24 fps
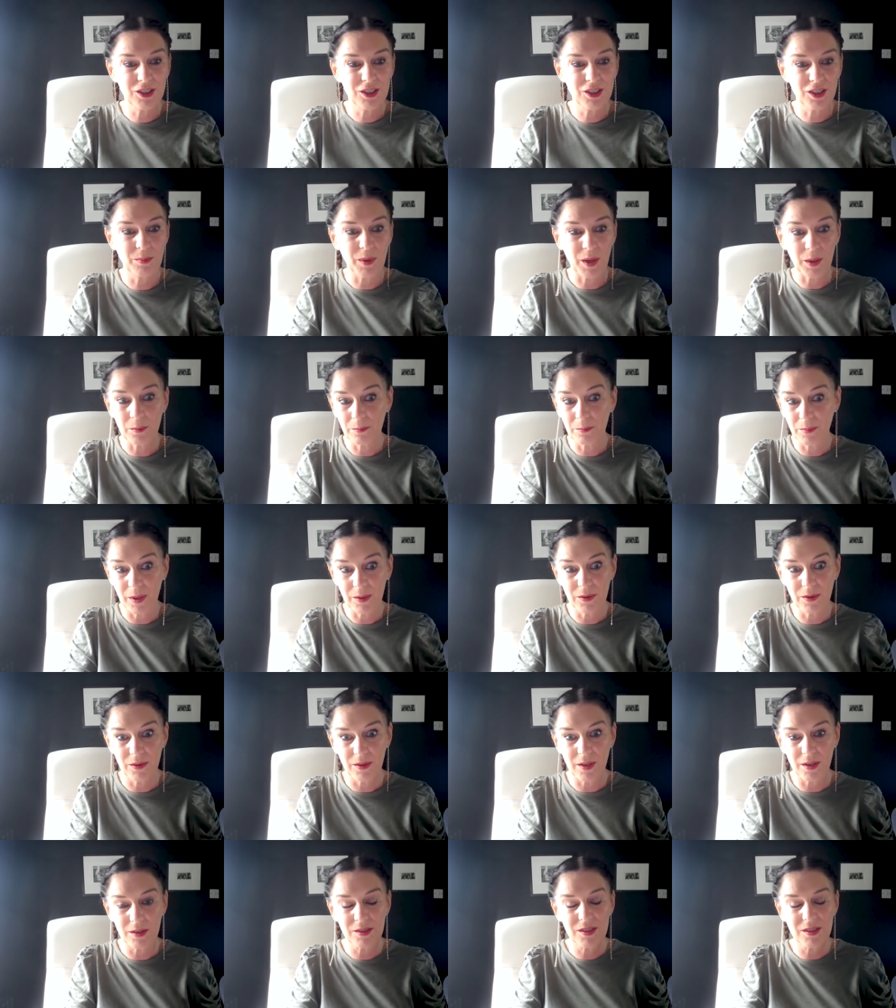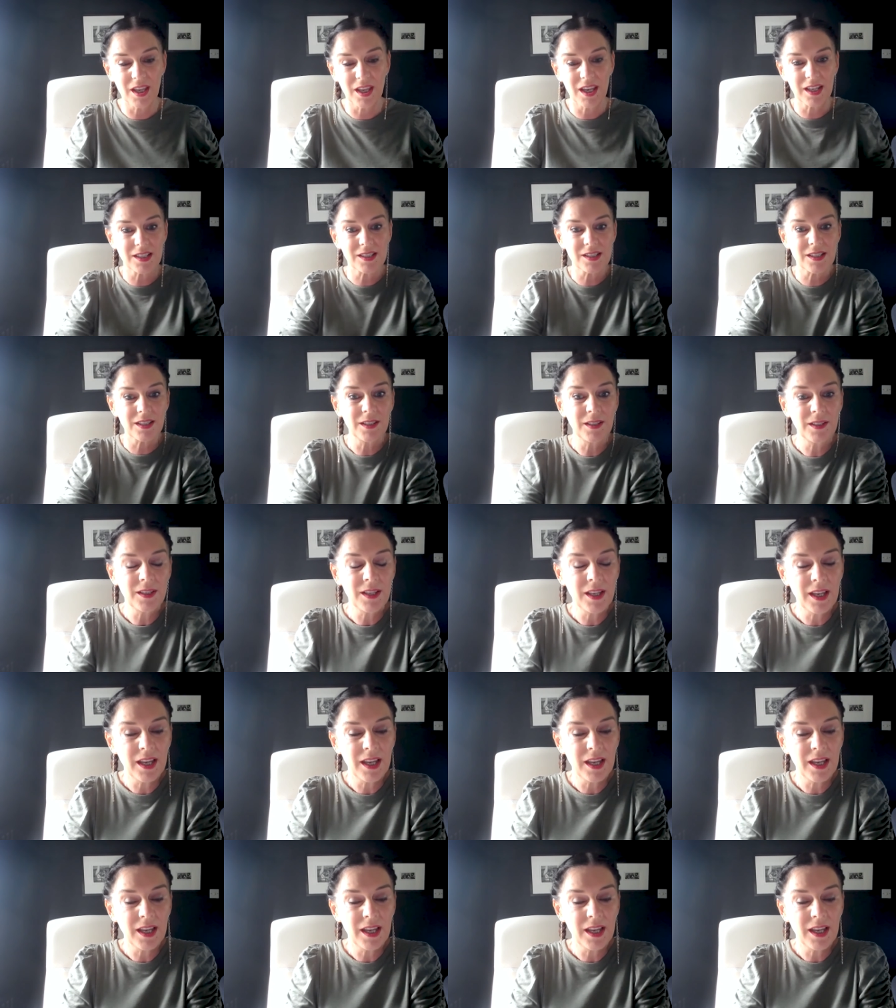to do both, both of those things.
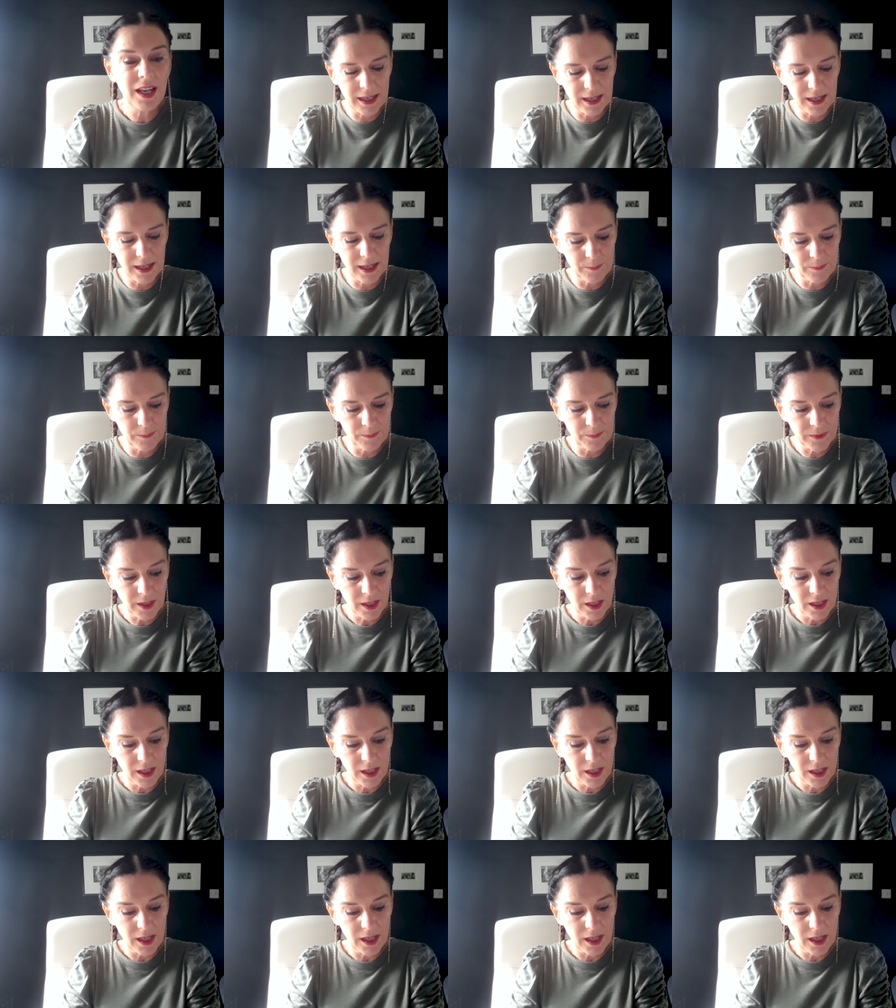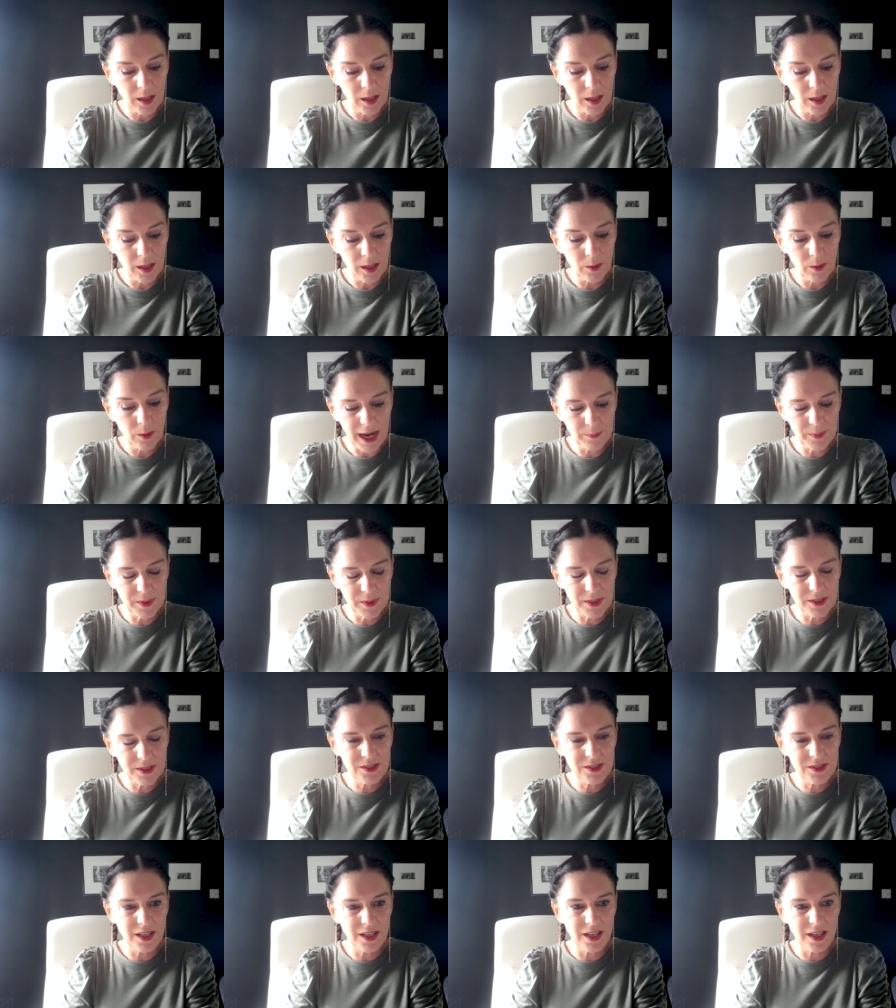And um, and what
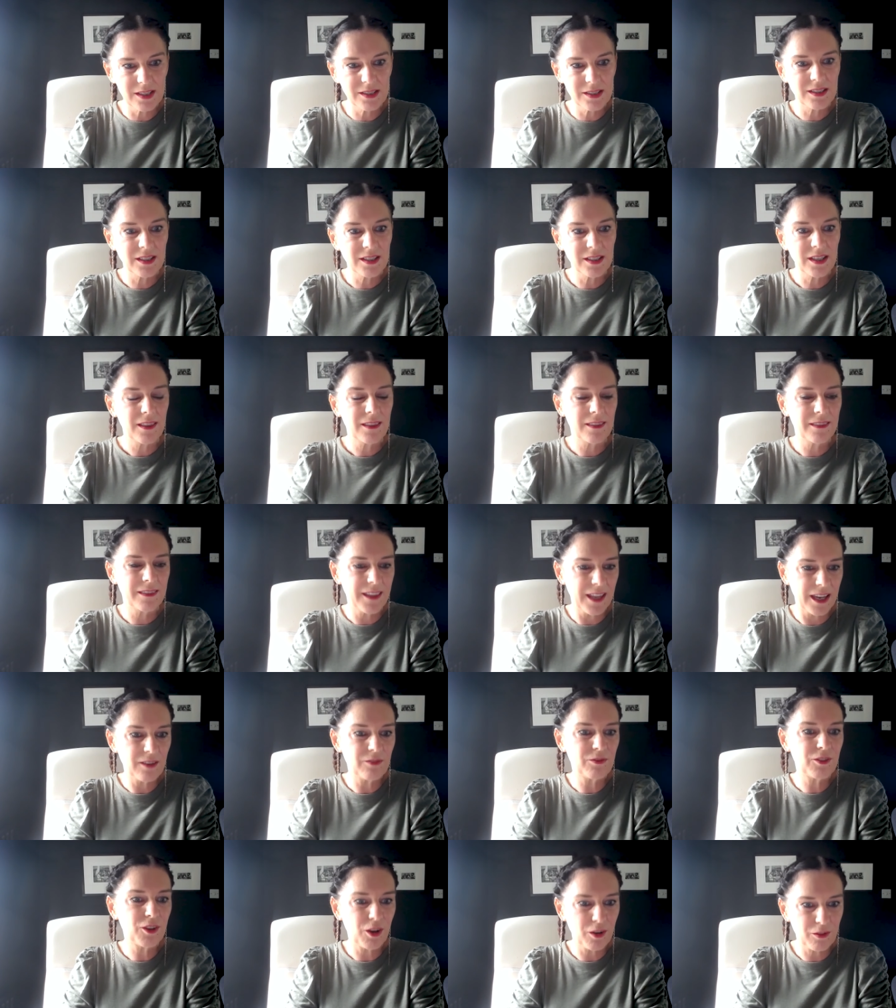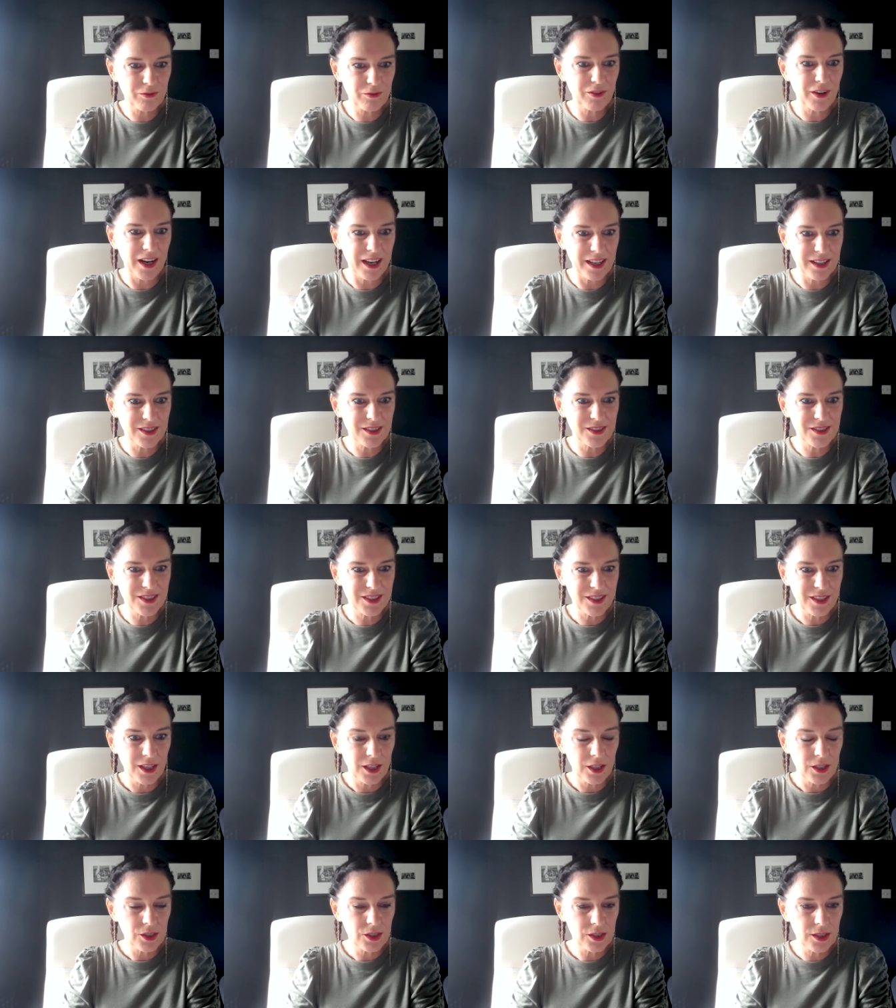happens is they've got friends.
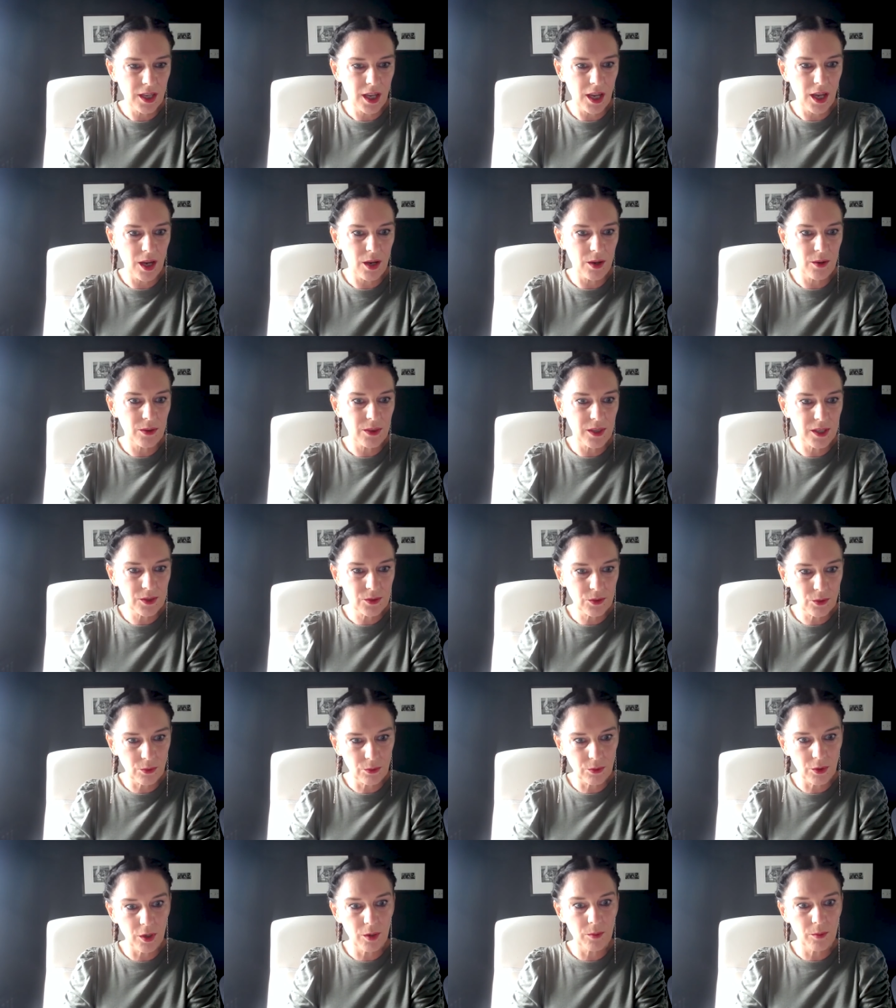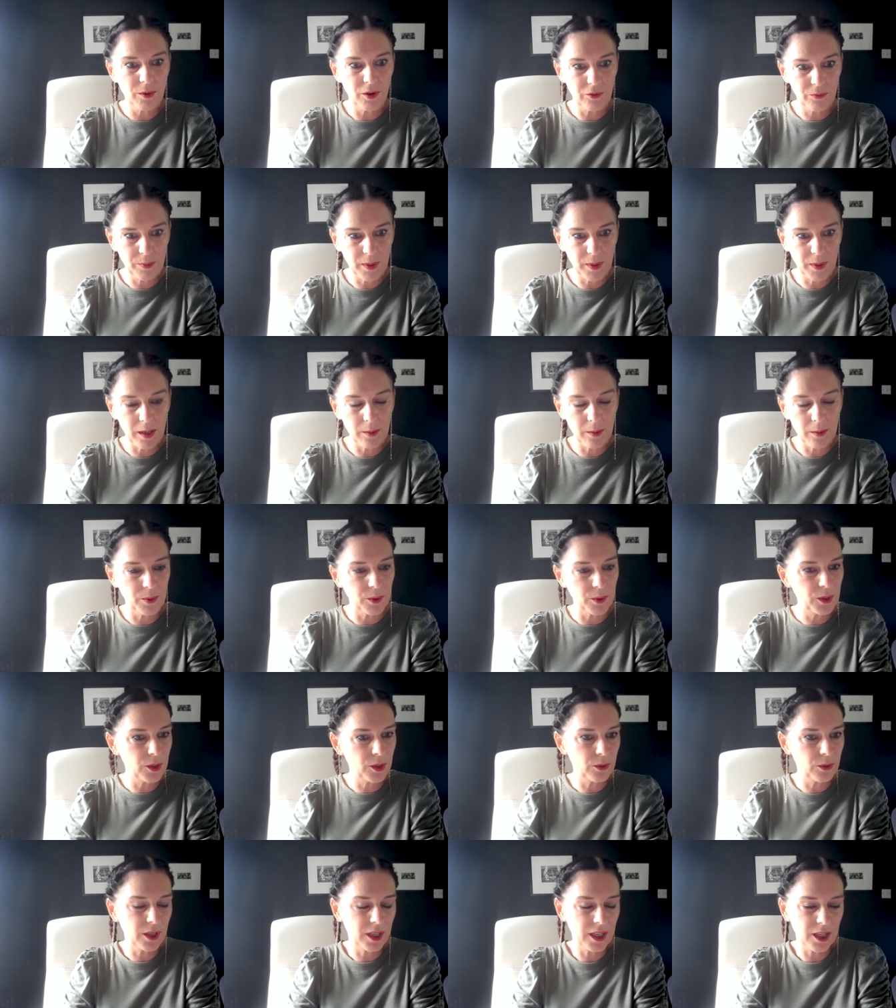So this group of people,
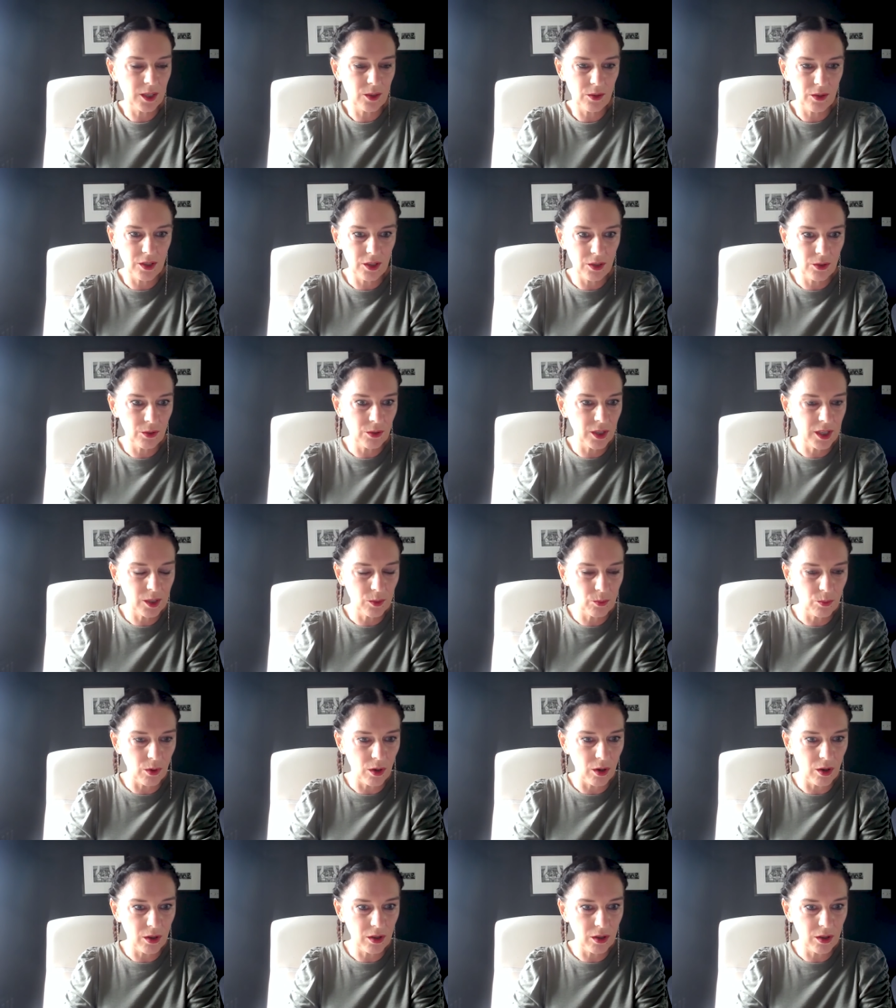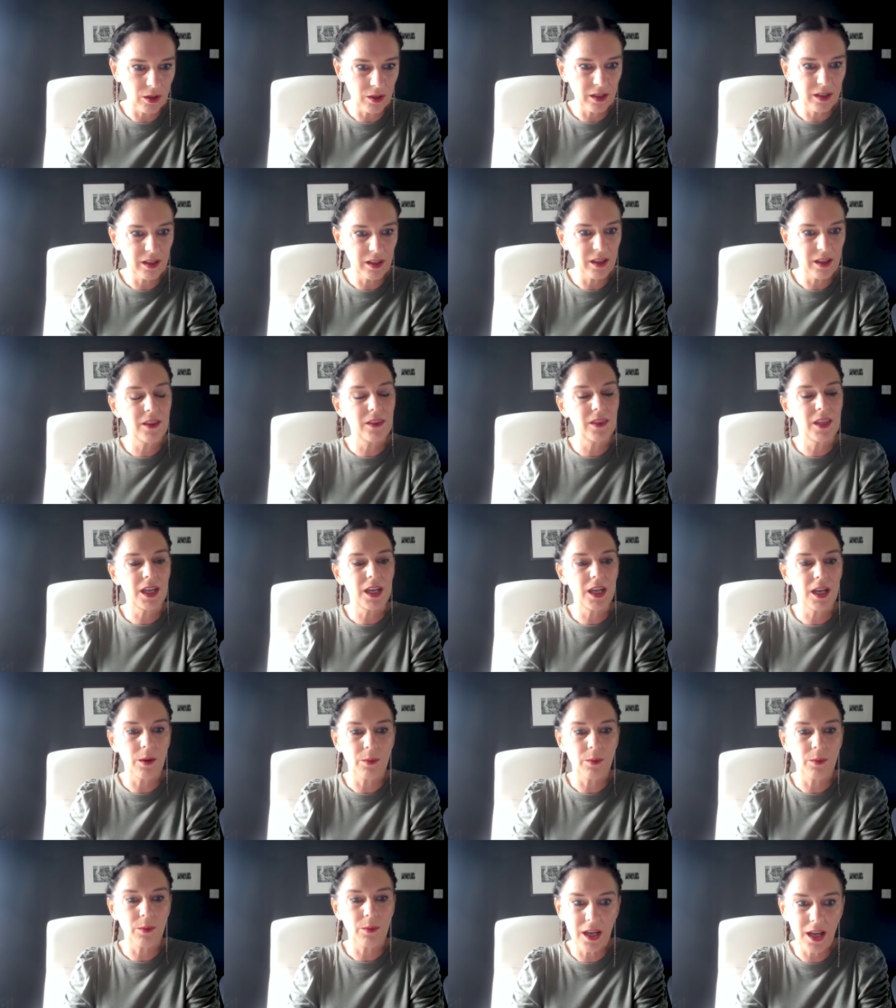you need you need one, and then they
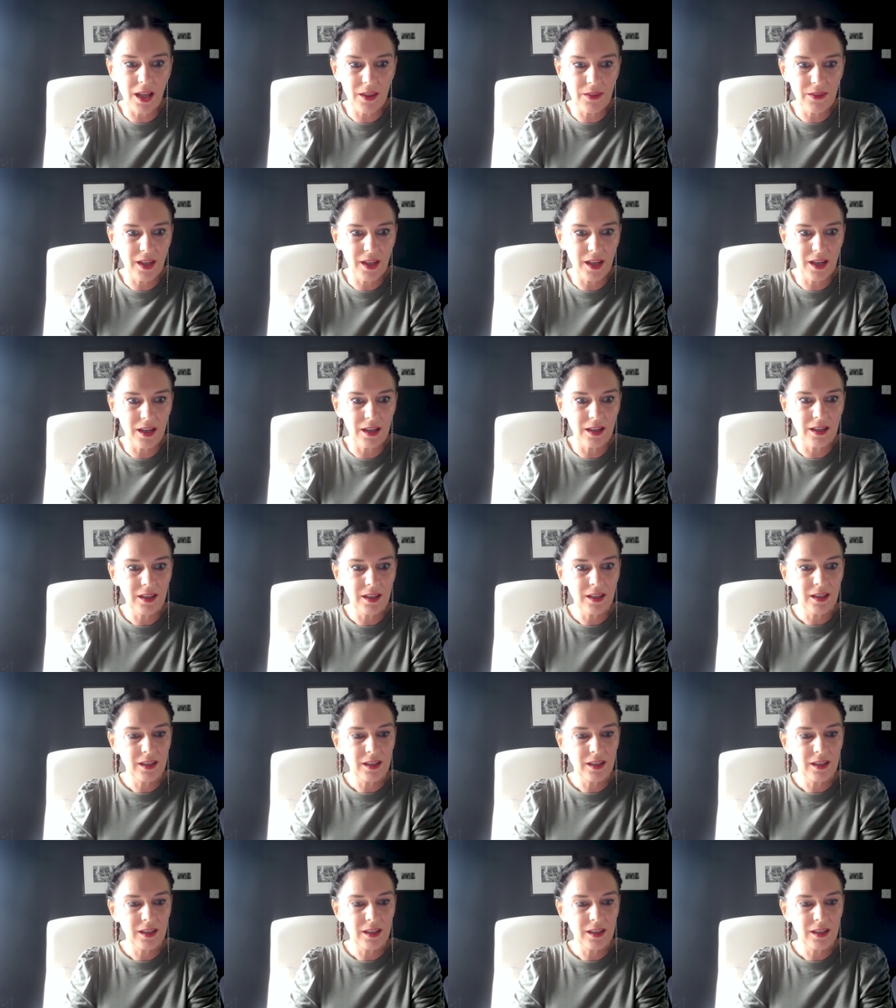know another,